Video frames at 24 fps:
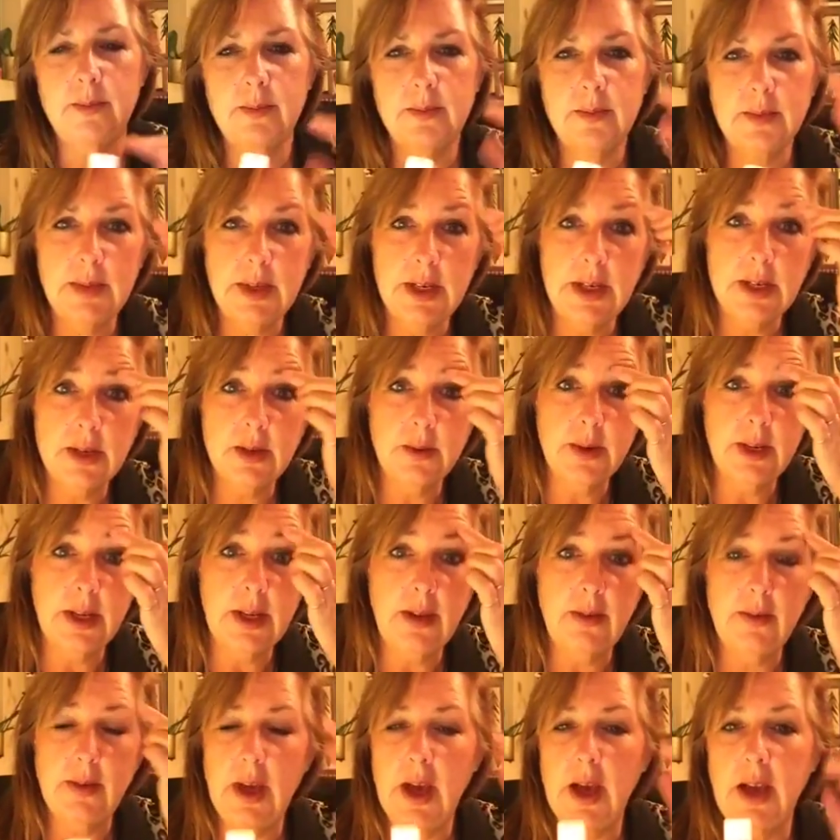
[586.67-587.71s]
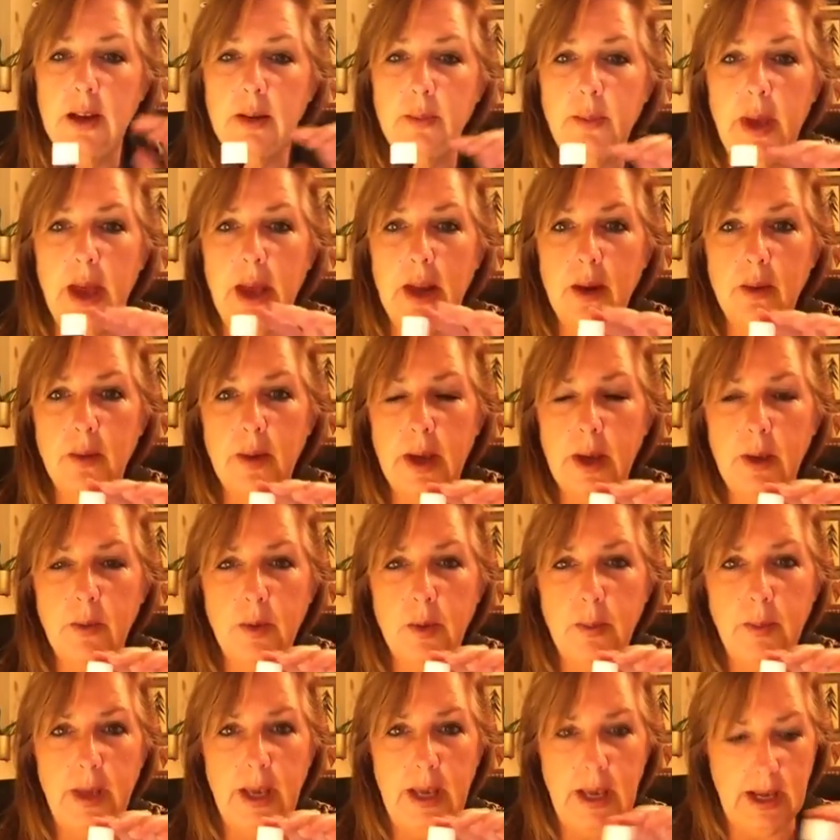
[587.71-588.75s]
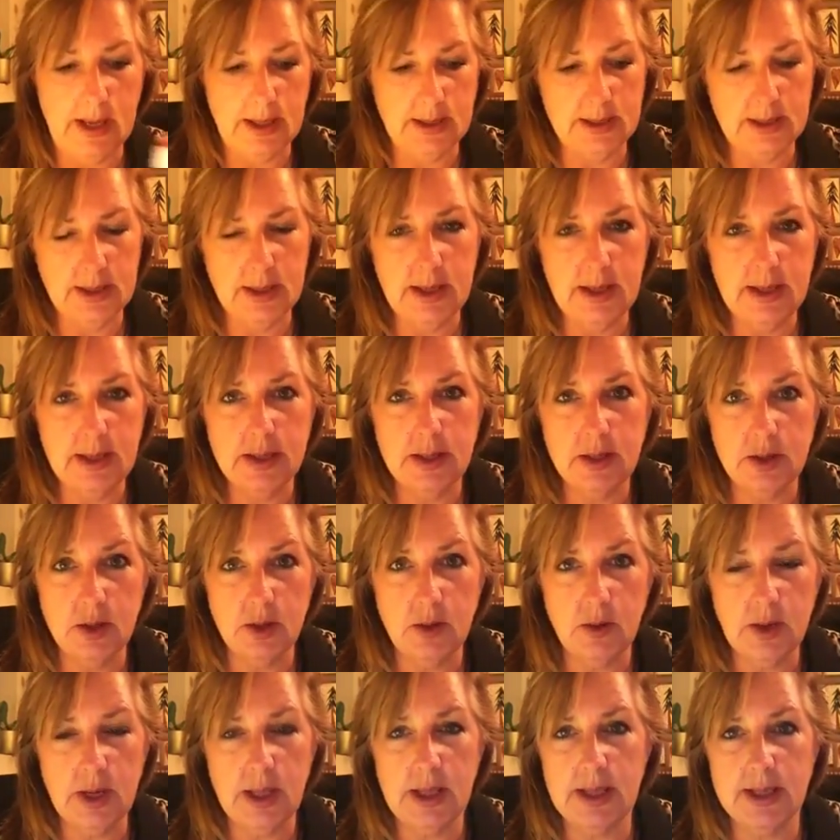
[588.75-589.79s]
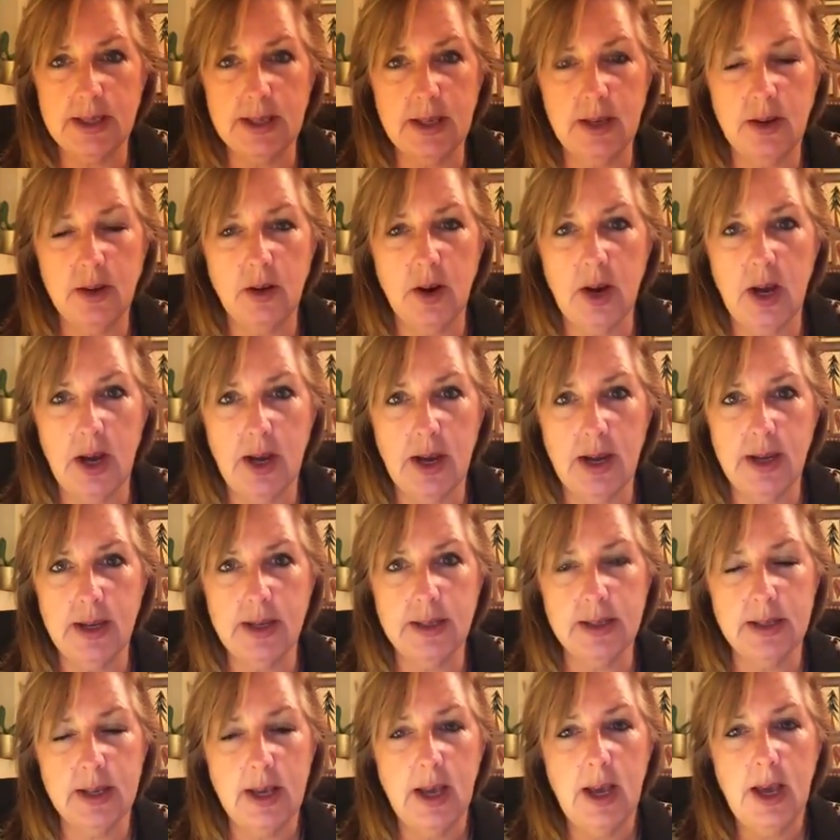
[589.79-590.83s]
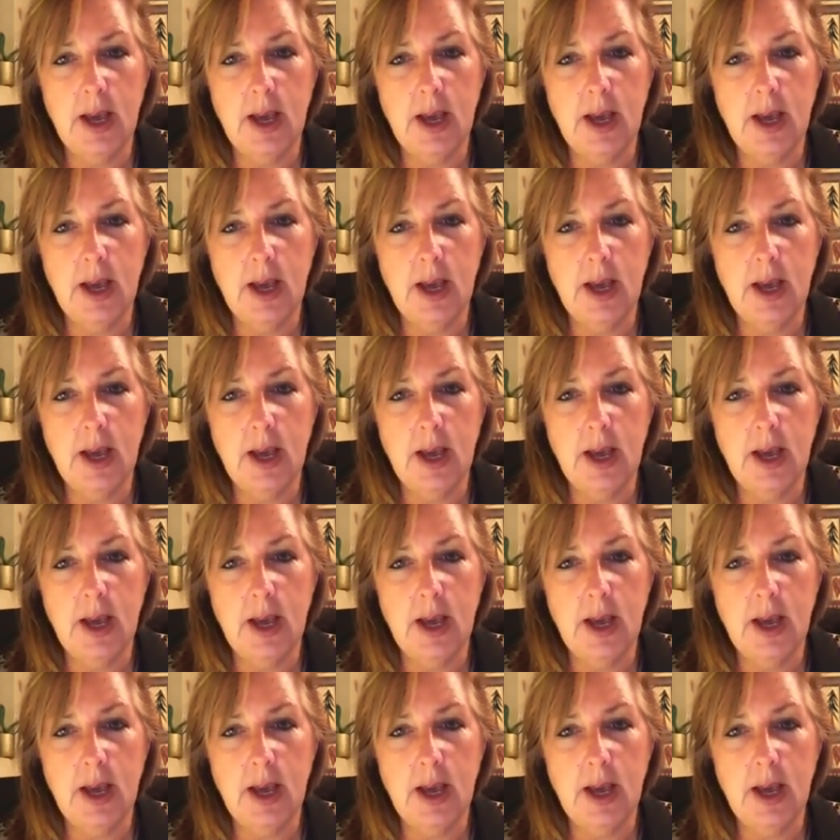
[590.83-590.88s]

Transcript: need to relieve that, Panaway would be excellent. Don't get this in your eyes.